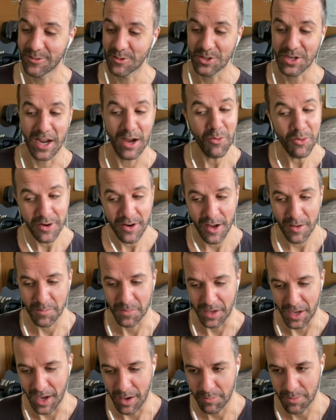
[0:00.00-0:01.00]
which I would not
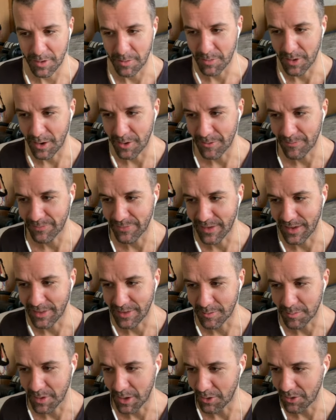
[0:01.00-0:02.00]
be happy about. I
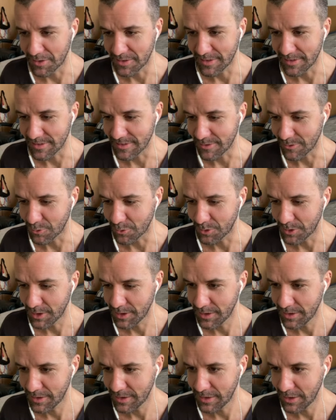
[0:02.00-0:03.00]
think Paris is
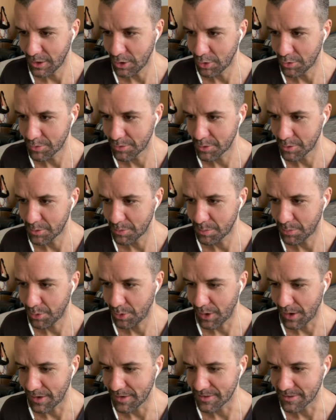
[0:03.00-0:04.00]
really
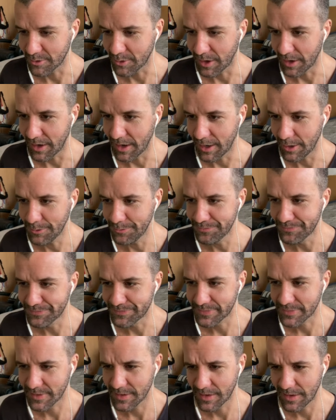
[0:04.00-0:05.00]
overpriced right now.
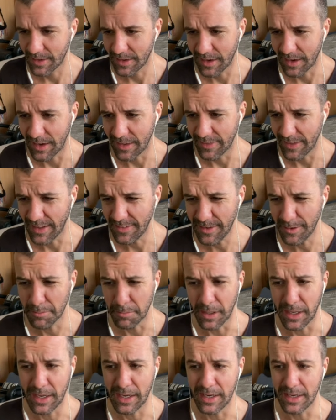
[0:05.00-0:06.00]
And that's in
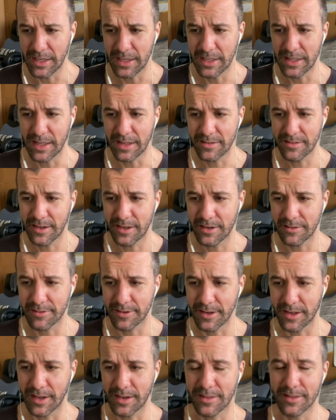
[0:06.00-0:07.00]
May. That's not
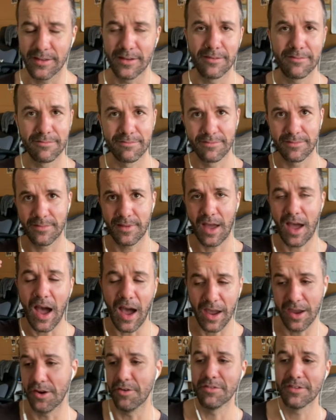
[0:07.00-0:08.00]
even like the
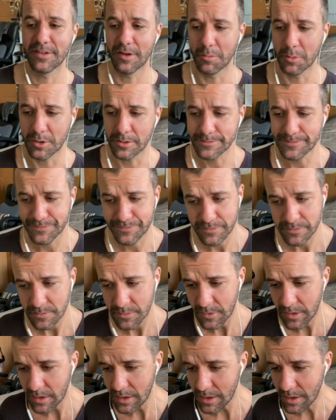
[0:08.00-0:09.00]
height of summer.
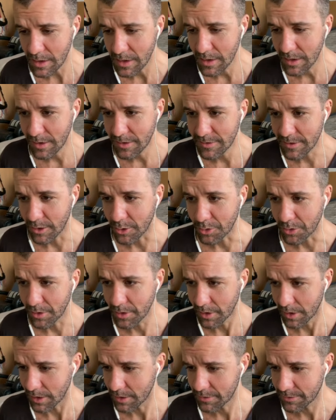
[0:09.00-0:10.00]
So
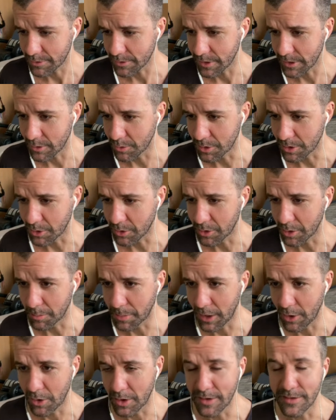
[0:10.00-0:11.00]
good luck for anyone going to
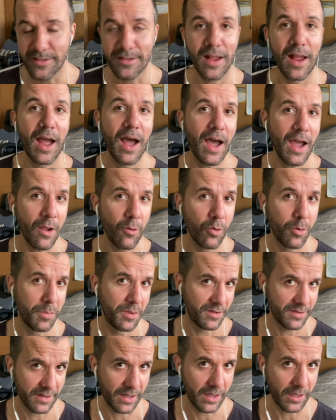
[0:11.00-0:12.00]
Paris. I will
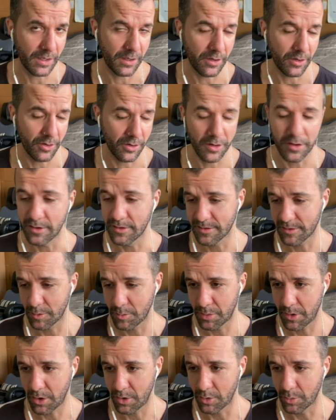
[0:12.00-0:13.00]
be staying here in
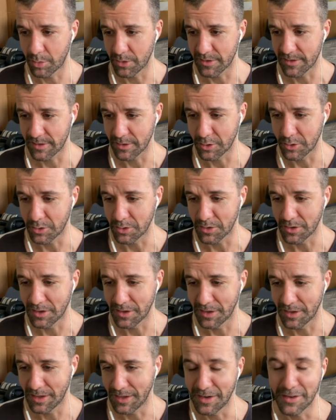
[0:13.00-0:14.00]
São Paulo, Brazil
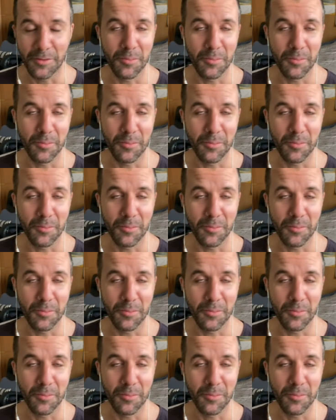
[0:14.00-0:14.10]
in the